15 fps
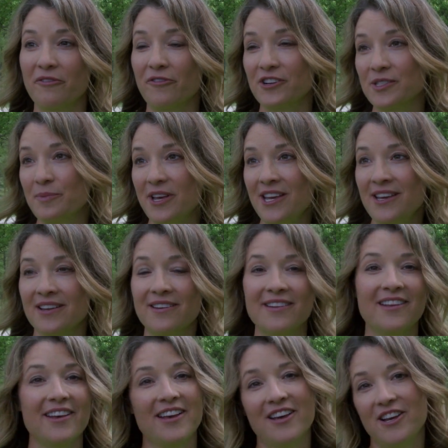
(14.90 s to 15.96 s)
frisbee and
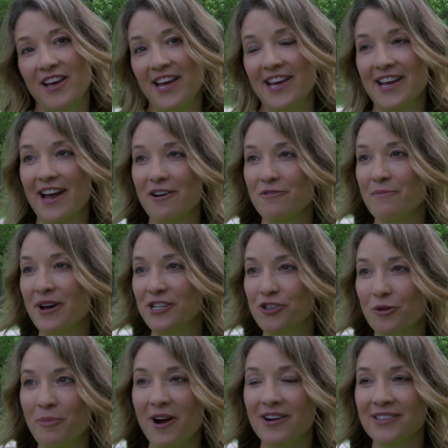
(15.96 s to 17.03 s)
hang out in metro
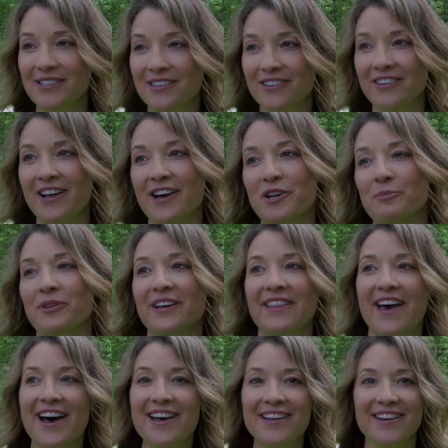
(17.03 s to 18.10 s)
parks and learn how to play
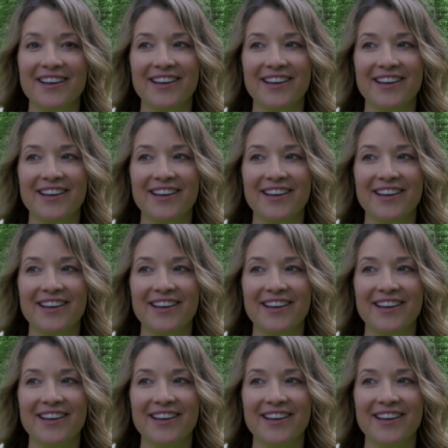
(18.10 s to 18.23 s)
that.